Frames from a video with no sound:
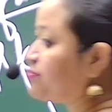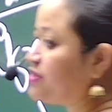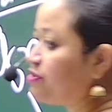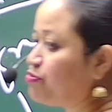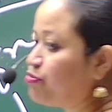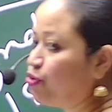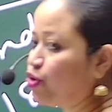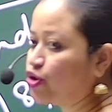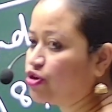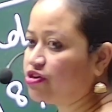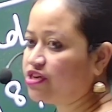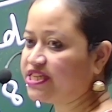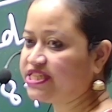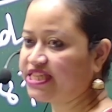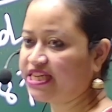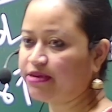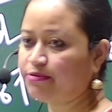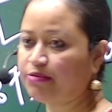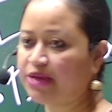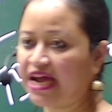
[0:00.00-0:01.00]
the book
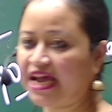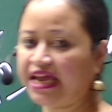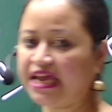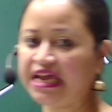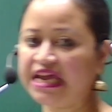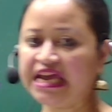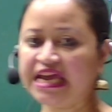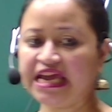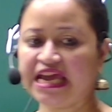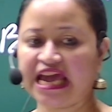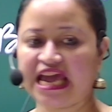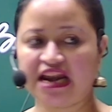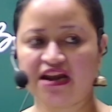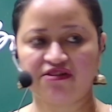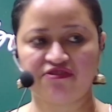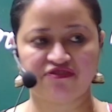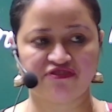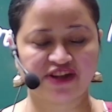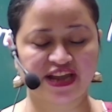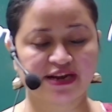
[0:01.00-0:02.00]
written by
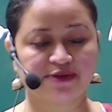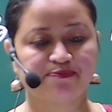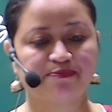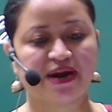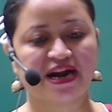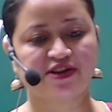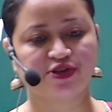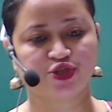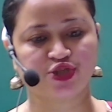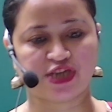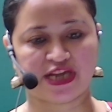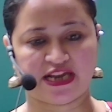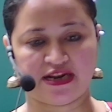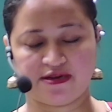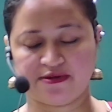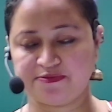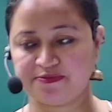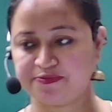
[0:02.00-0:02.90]
Alfred Marshall.